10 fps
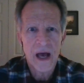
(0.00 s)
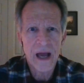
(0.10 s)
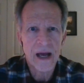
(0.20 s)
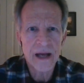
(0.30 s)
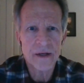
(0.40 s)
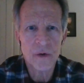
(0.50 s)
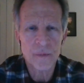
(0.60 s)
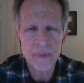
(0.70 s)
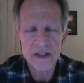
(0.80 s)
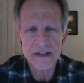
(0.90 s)
I, I
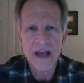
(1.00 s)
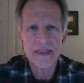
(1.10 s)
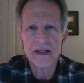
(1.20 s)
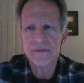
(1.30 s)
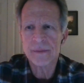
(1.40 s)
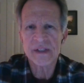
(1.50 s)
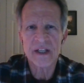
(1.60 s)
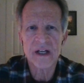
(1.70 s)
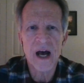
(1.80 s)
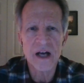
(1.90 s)
don't, because I think of him
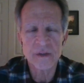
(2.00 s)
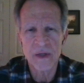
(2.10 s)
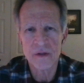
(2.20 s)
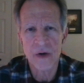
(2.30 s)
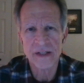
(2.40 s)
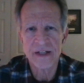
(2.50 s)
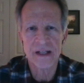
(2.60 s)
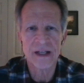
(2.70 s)
as the cosmic Christ.